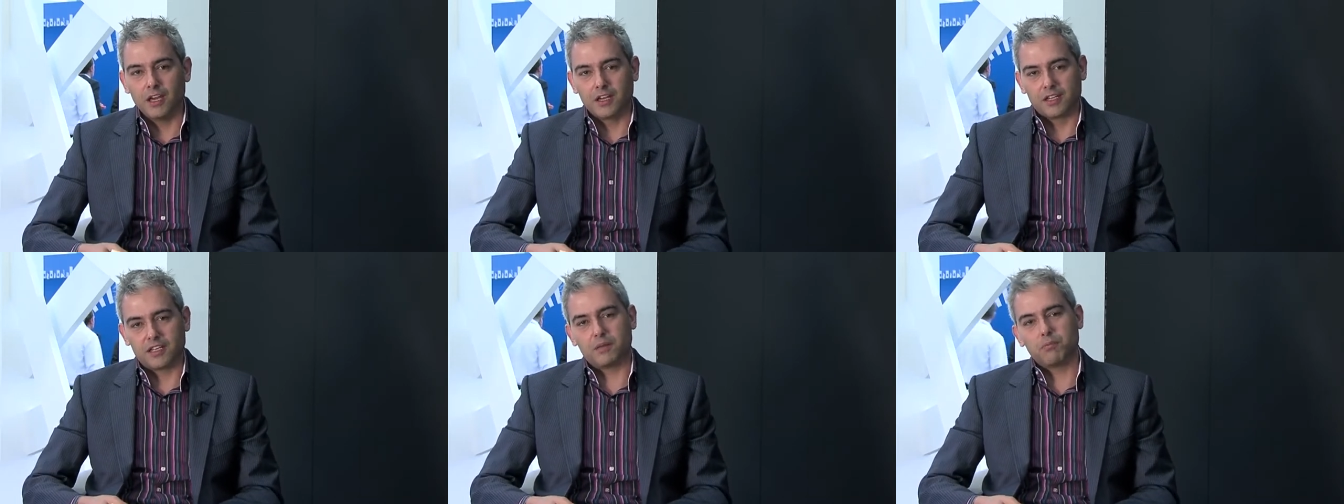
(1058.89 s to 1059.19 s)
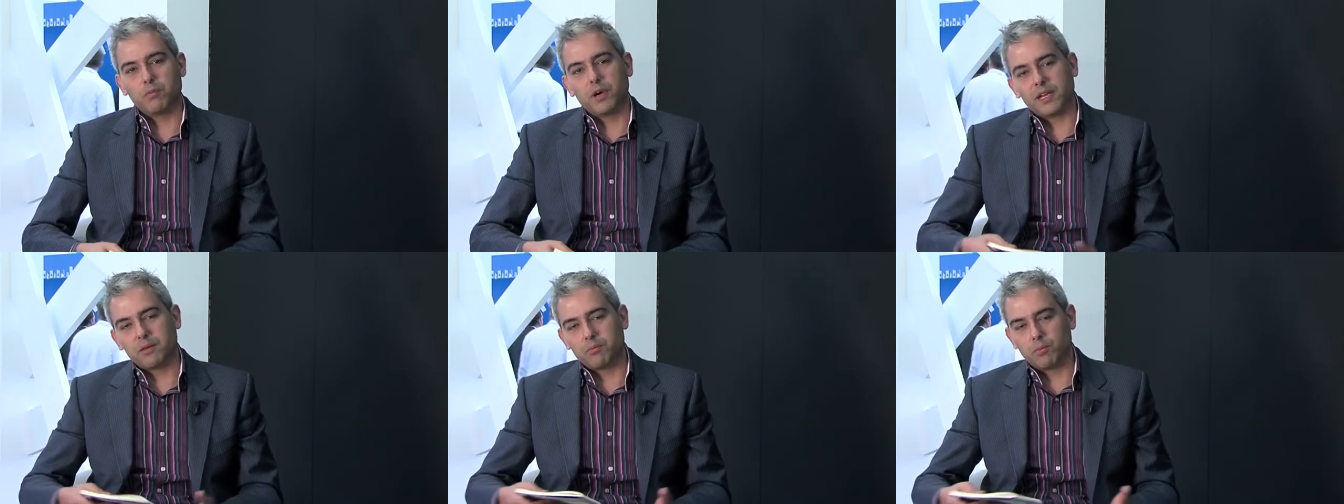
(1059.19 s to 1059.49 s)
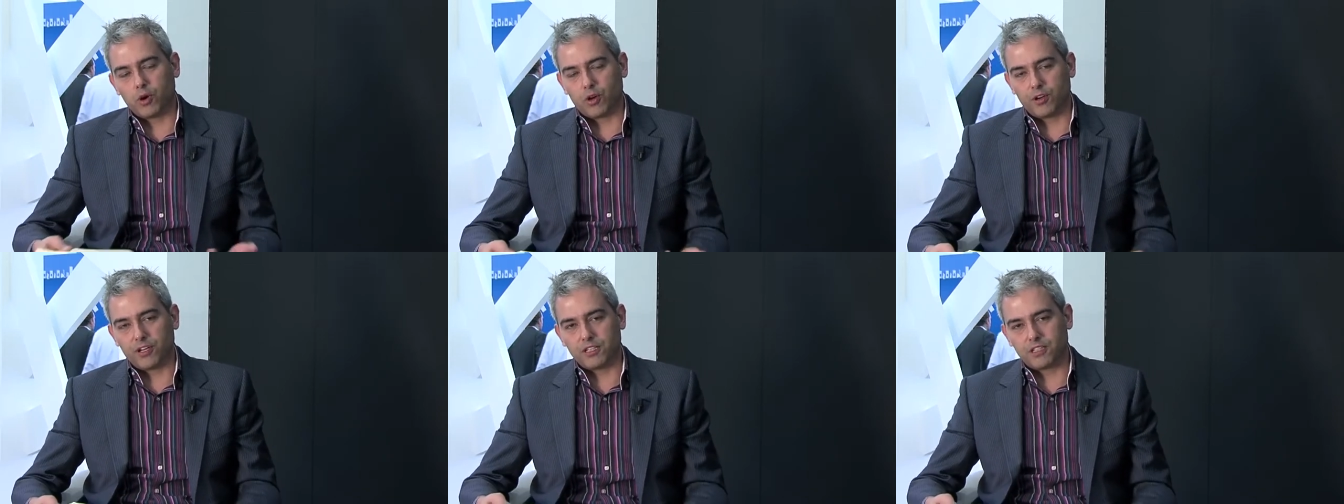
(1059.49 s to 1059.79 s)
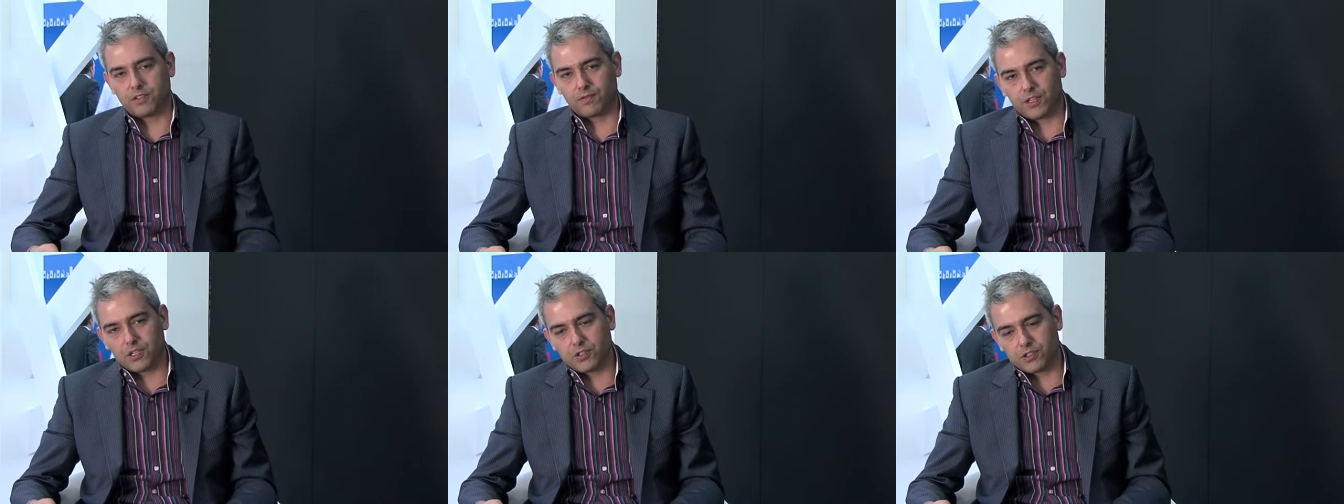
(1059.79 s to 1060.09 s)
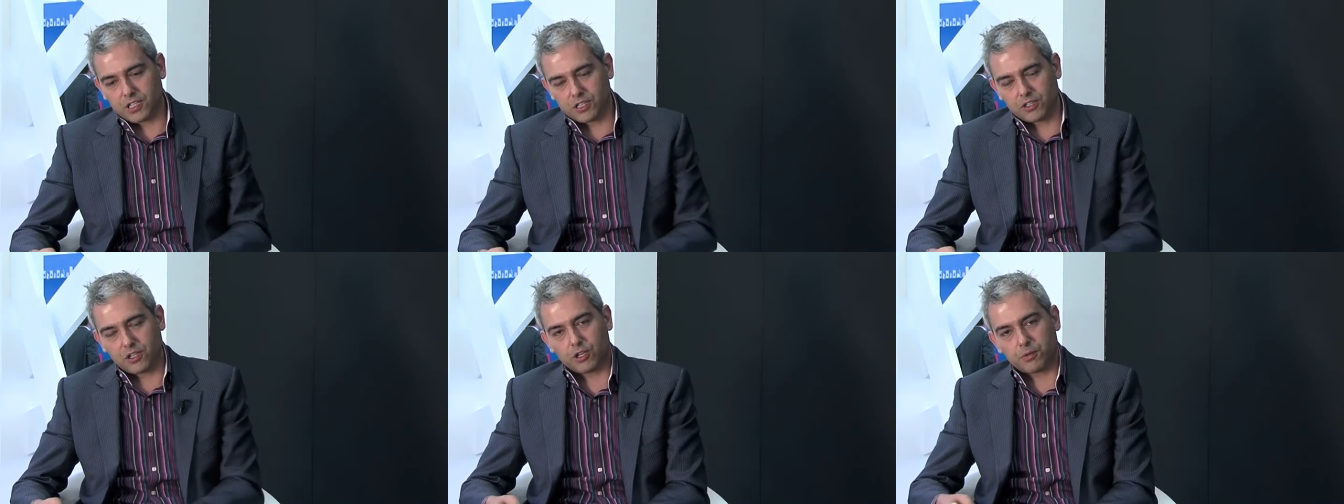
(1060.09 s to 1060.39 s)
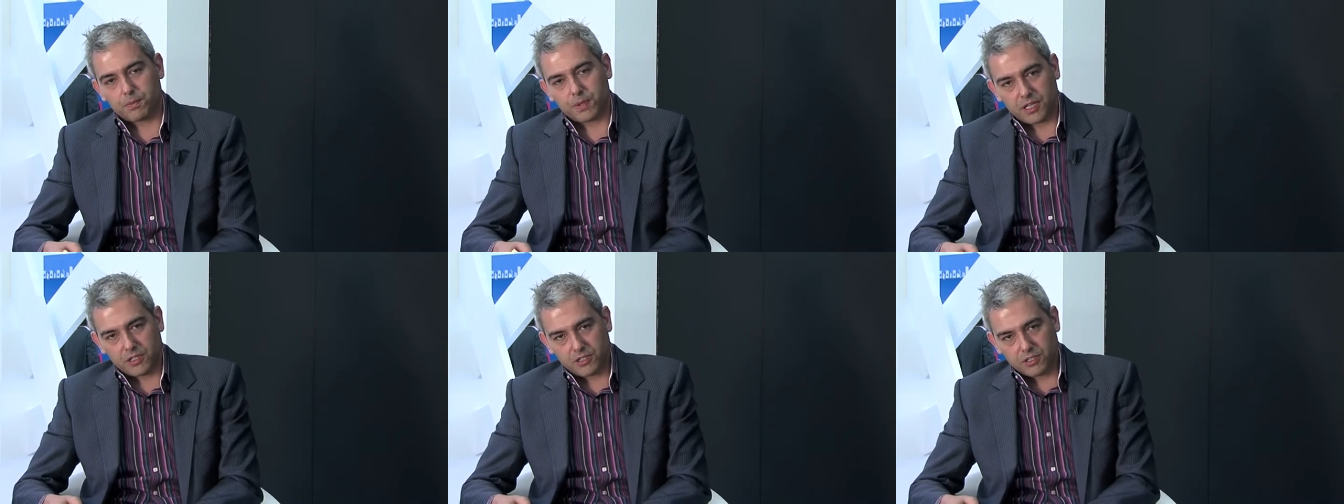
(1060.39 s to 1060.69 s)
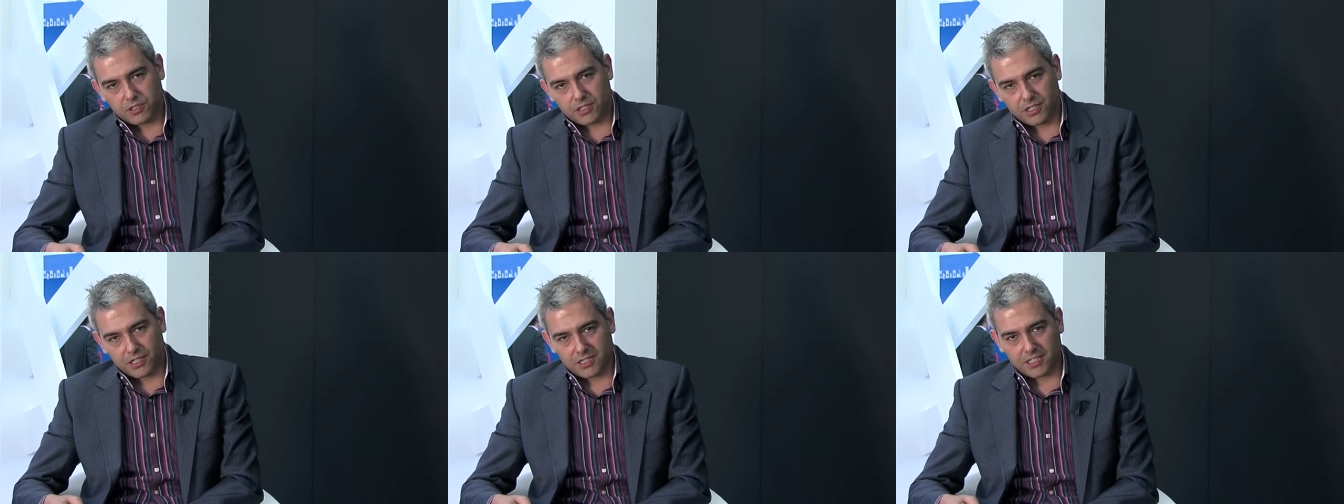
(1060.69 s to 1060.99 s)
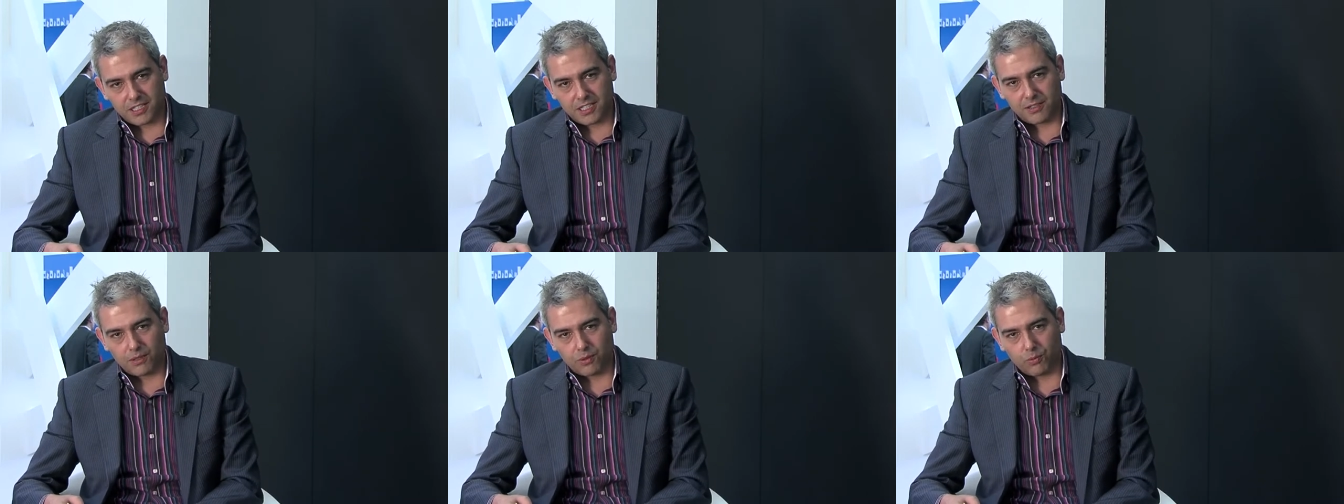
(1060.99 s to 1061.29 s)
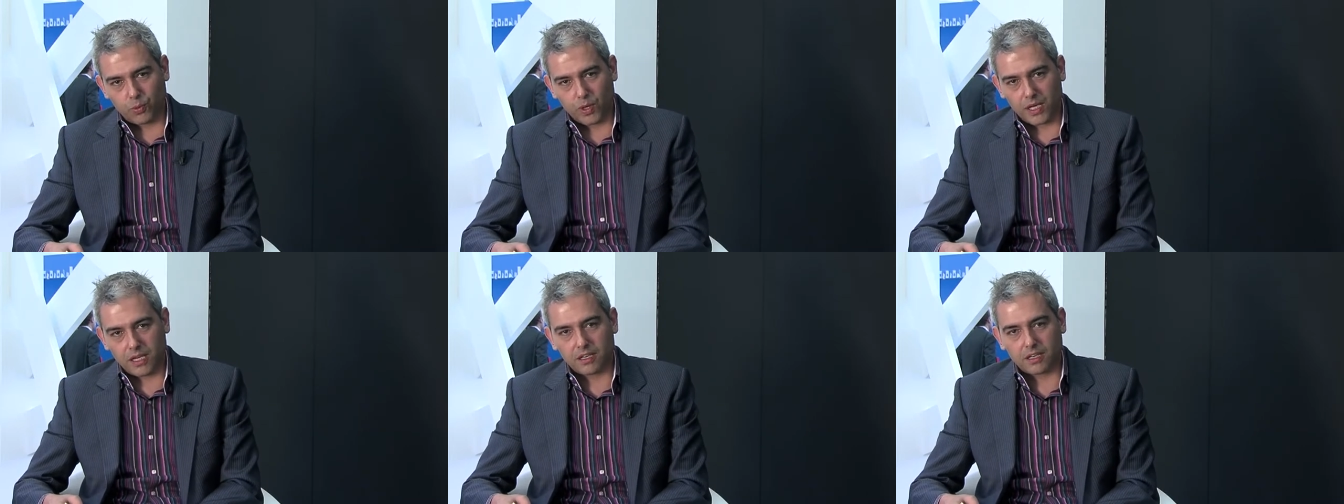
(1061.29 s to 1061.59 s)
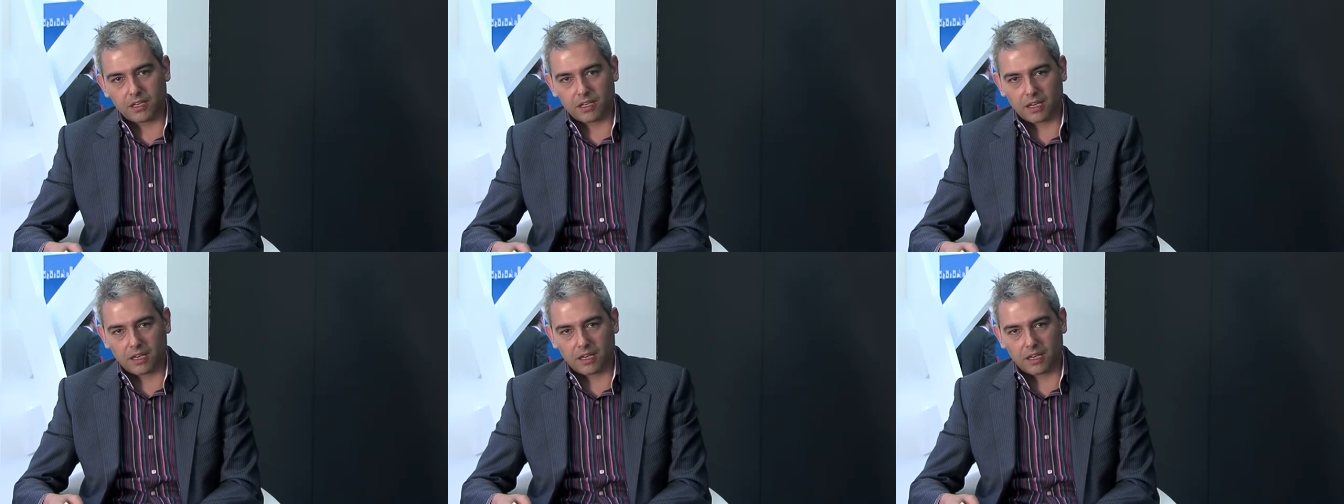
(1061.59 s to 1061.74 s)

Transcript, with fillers: There are many more interviews at European Utility Week